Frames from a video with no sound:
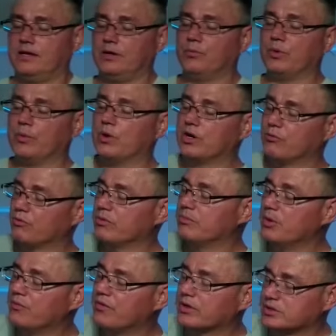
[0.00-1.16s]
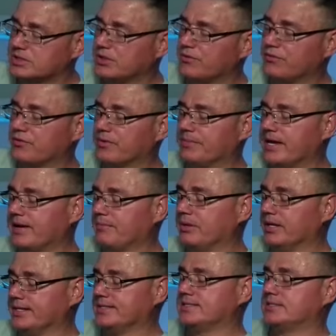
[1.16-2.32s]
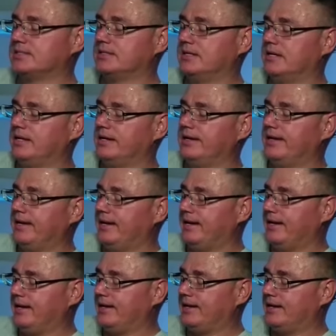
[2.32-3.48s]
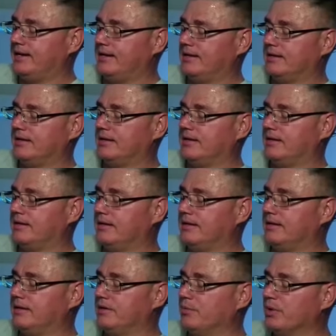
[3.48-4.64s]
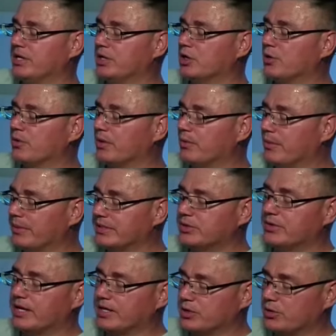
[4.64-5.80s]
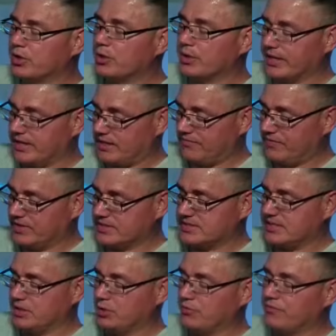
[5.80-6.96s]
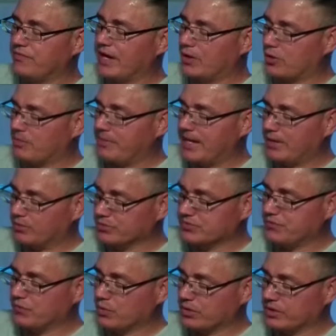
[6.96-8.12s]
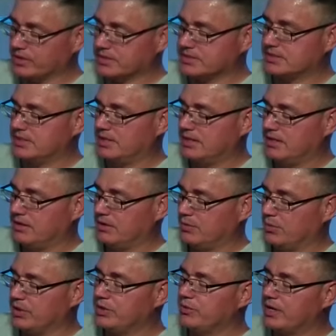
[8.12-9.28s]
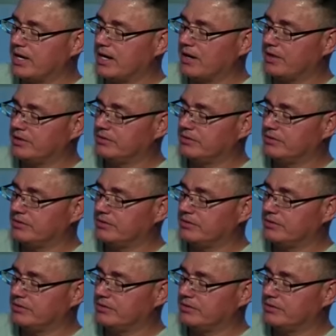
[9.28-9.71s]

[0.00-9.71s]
We want to remove ourselves from that place. And, and we know that when we do that, you'll go ahead of us and you'll fight our battles for us. We do not,